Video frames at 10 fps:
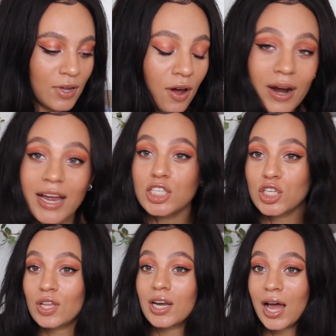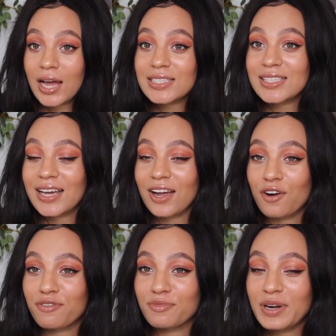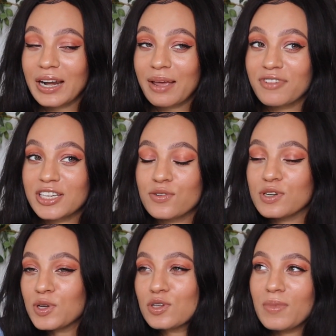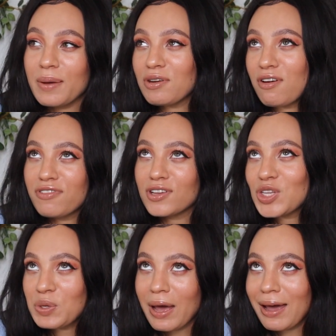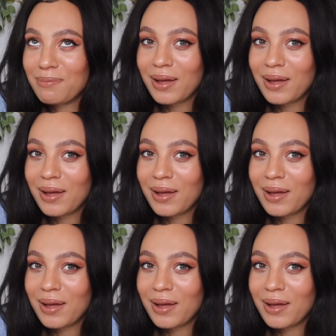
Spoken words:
Alright, so the last thing I got from Reclaim Vintage, which also made me not feel too bad